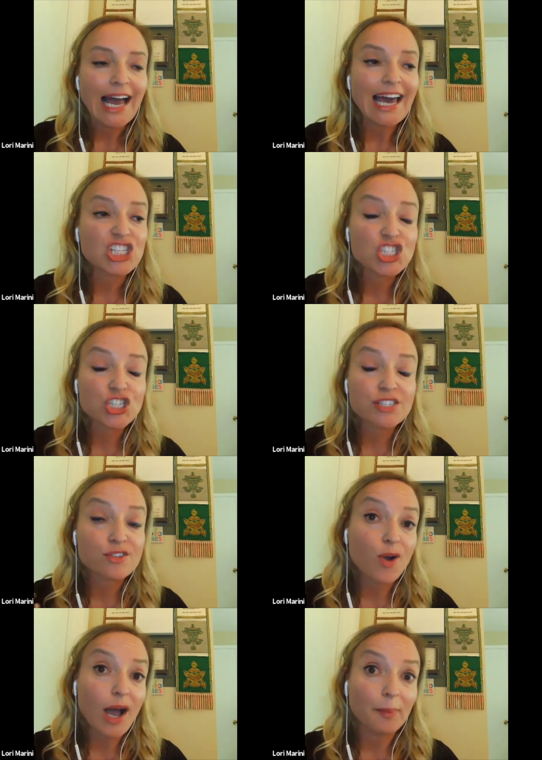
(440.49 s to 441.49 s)
And it just
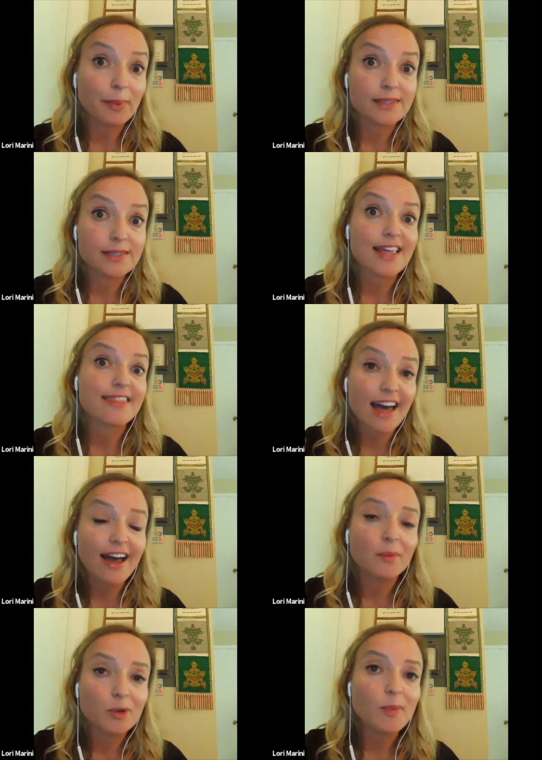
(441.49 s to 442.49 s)
so happens that
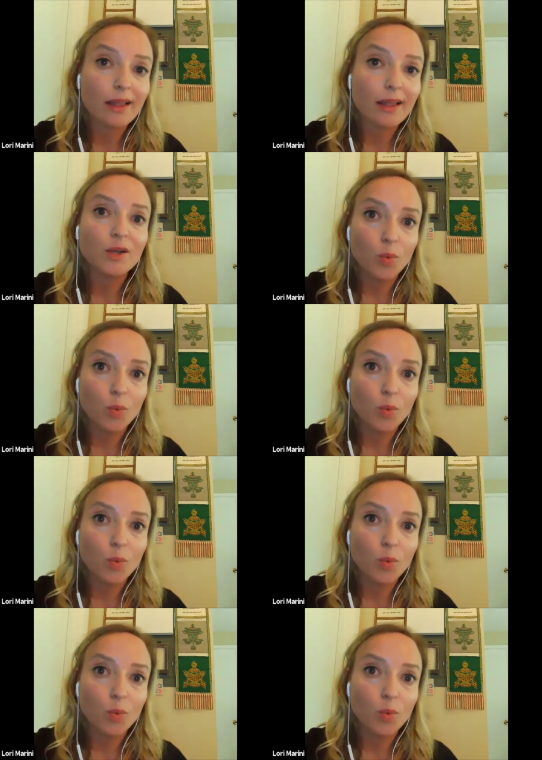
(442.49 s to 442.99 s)
that abnormality